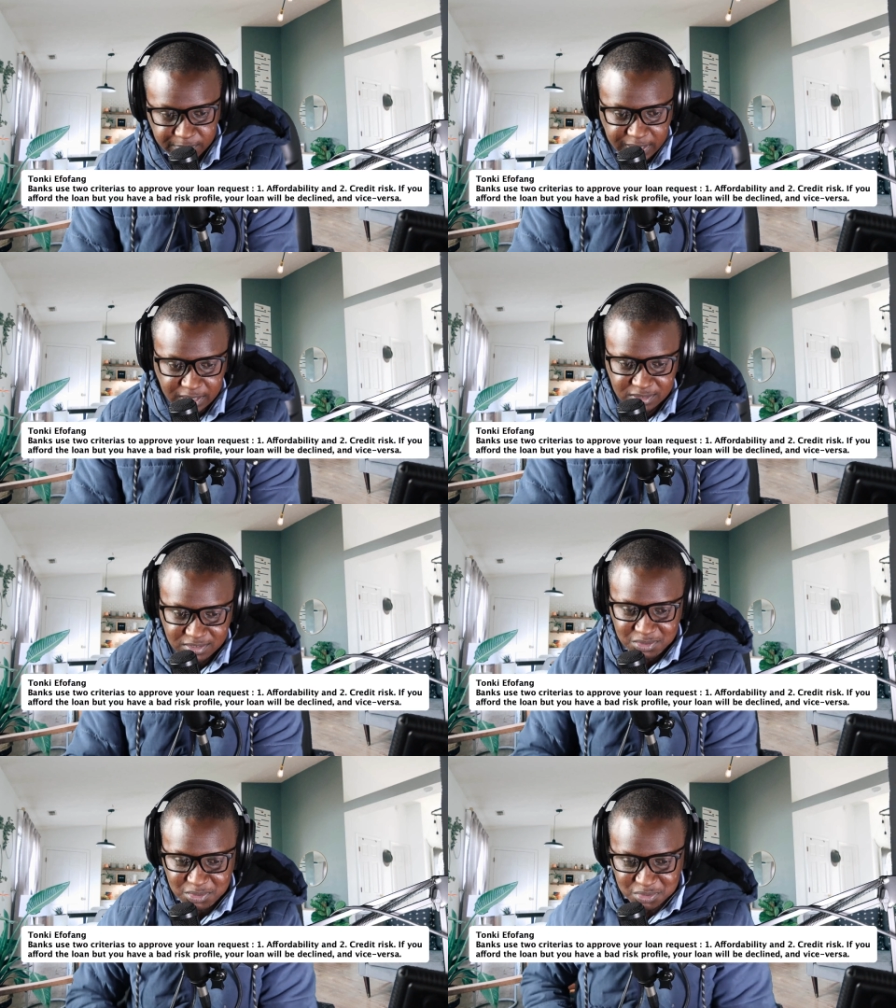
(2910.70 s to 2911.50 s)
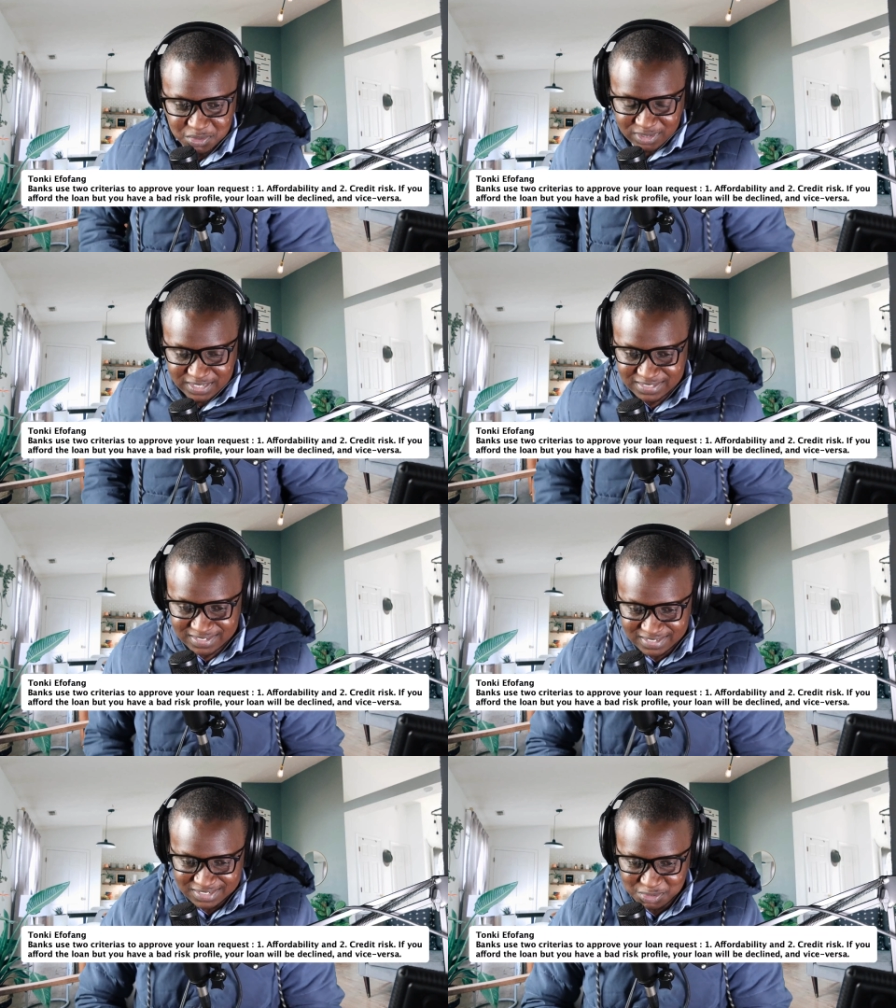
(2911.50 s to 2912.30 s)
Banks use two
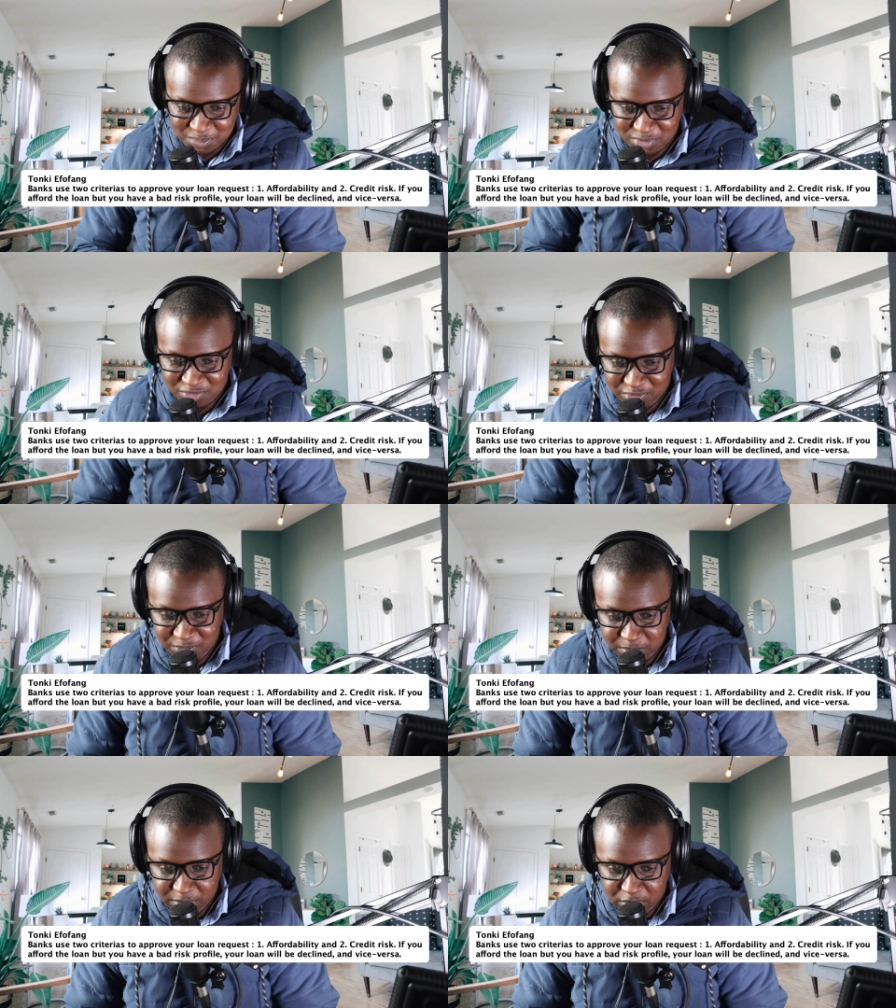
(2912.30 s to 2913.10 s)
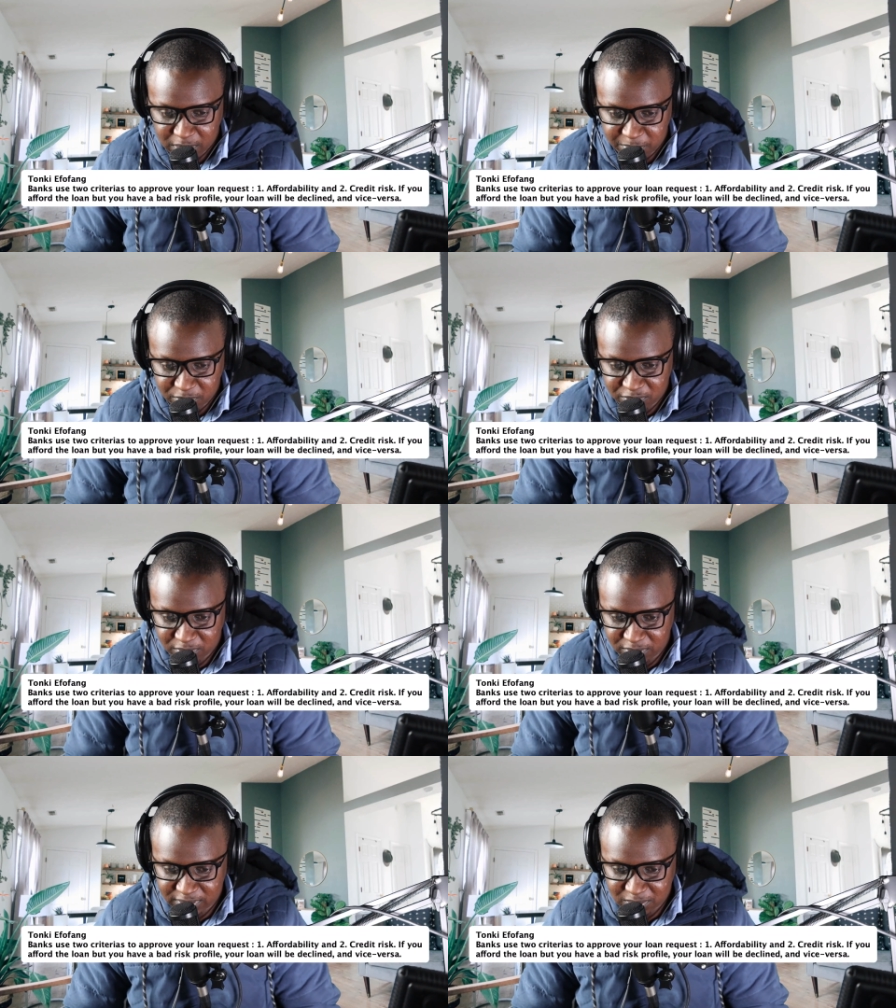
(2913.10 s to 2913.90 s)
criteria to approve
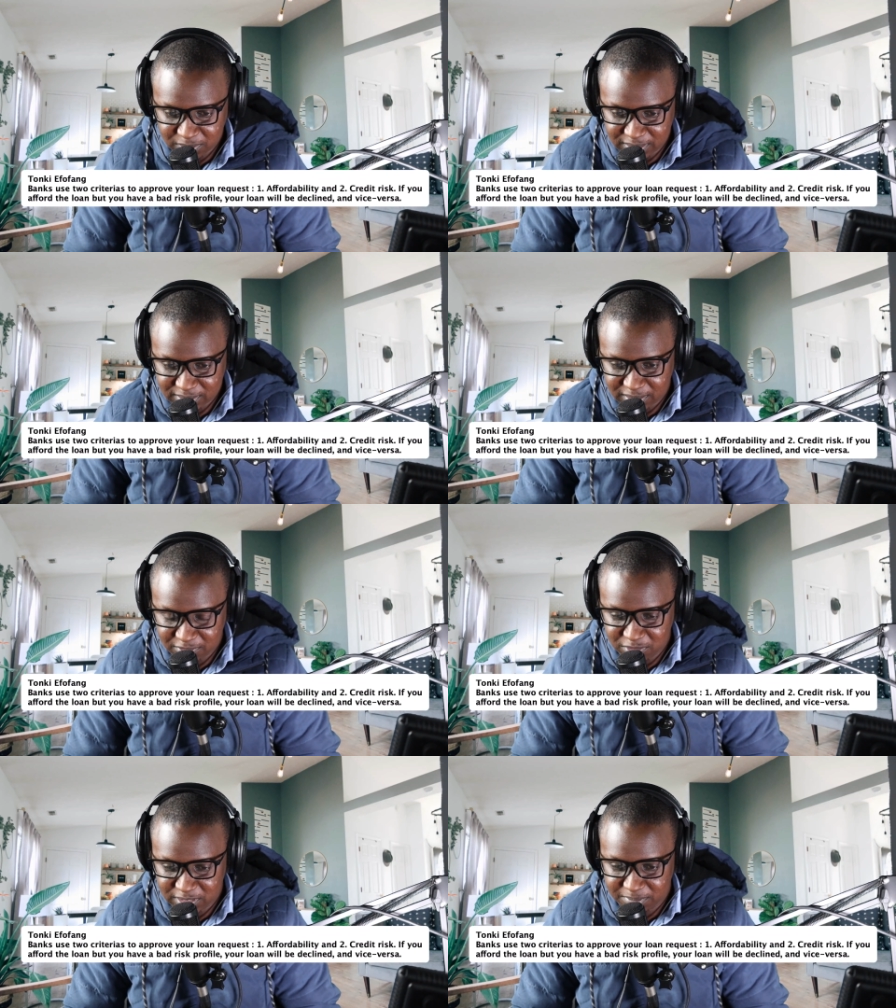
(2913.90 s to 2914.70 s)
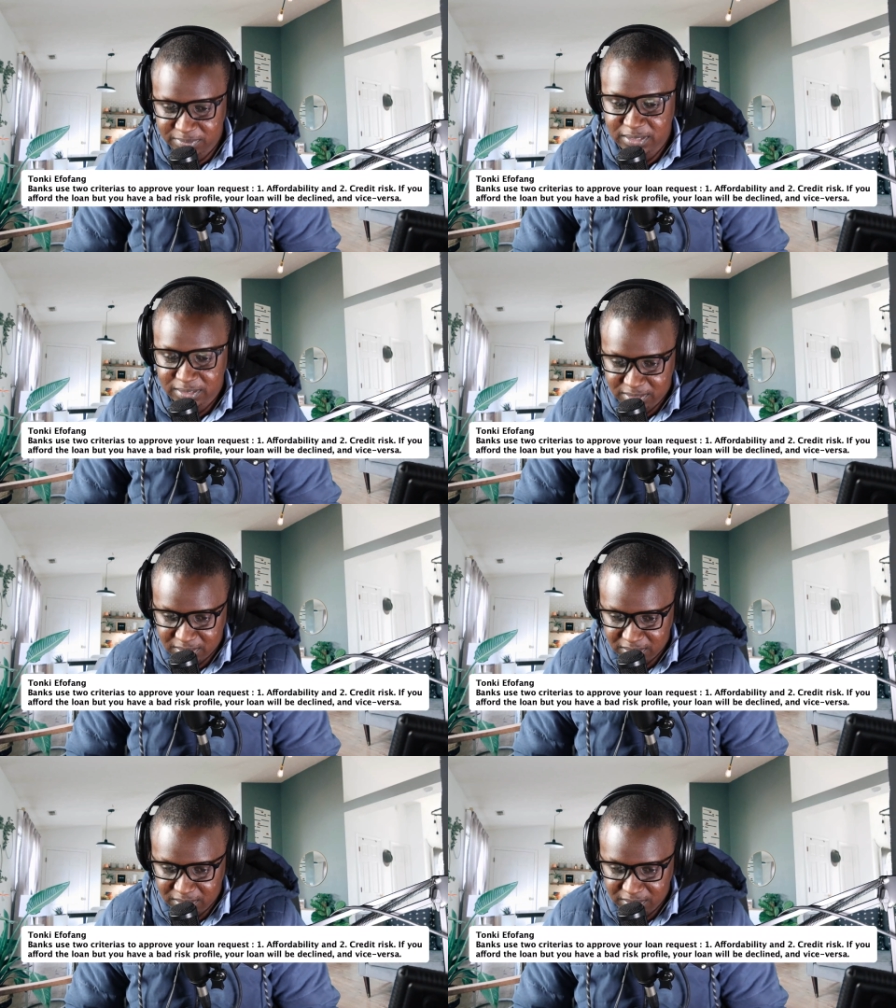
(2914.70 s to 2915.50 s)
your loan request:
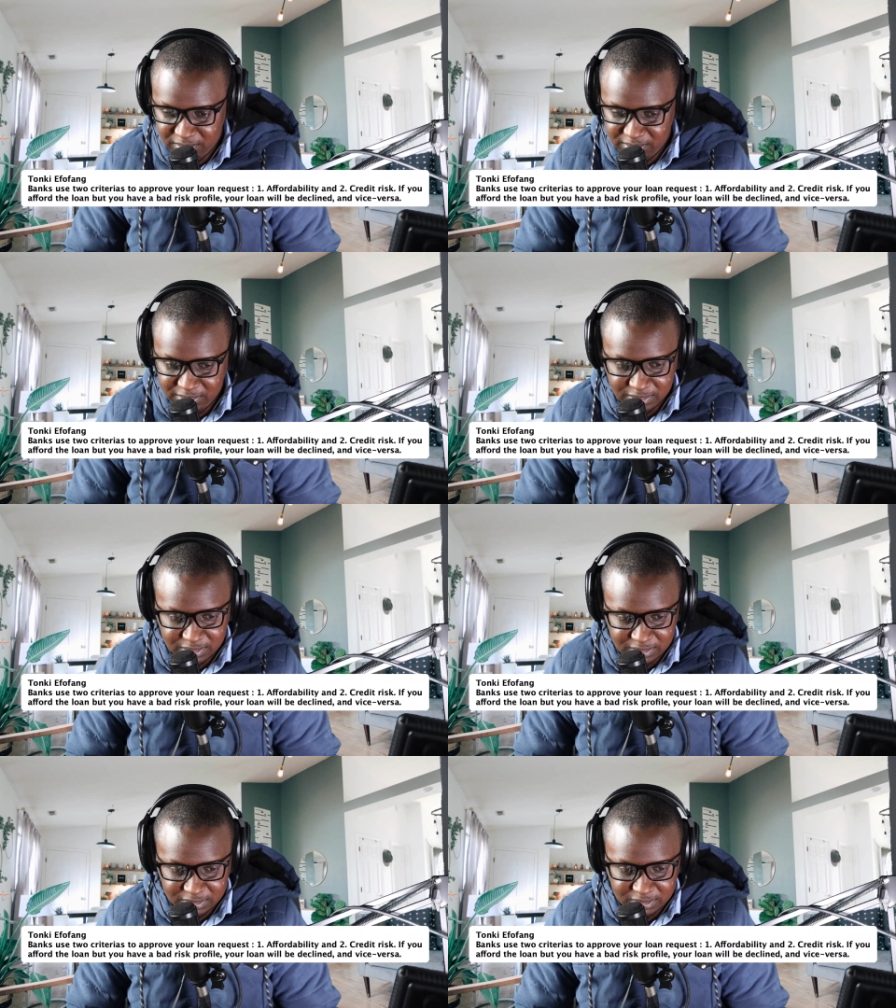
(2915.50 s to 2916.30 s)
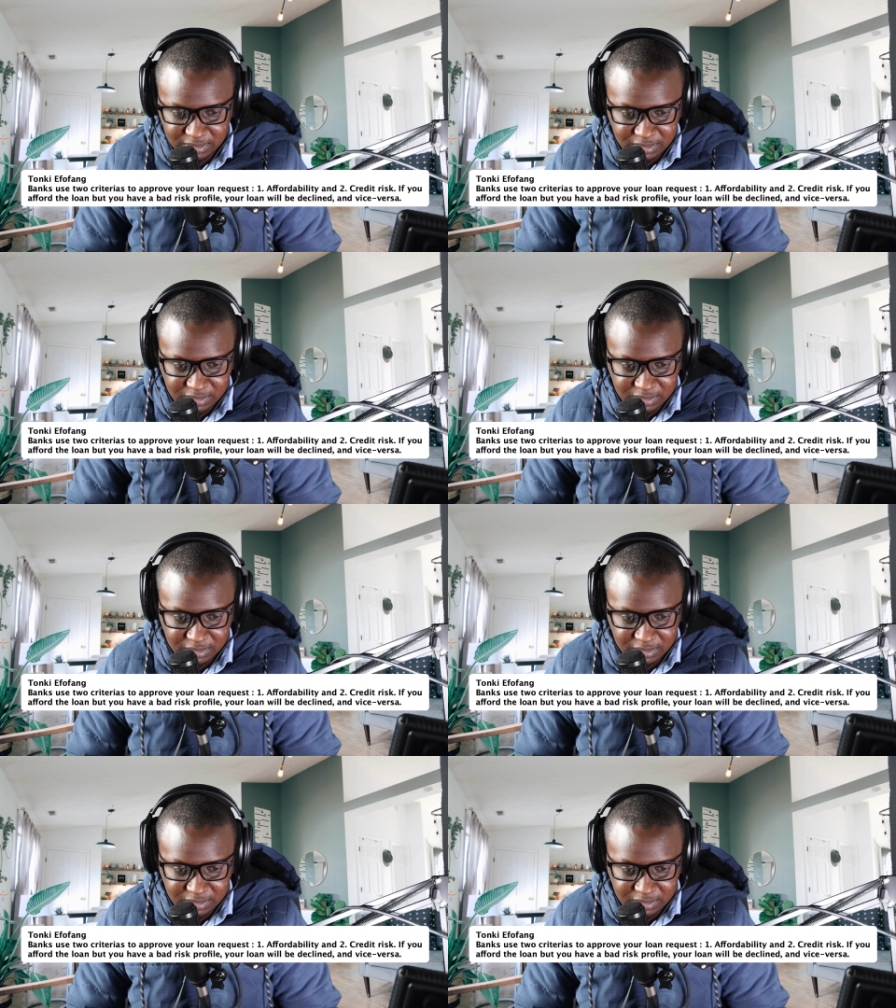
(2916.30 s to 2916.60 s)
affordability, credit risk.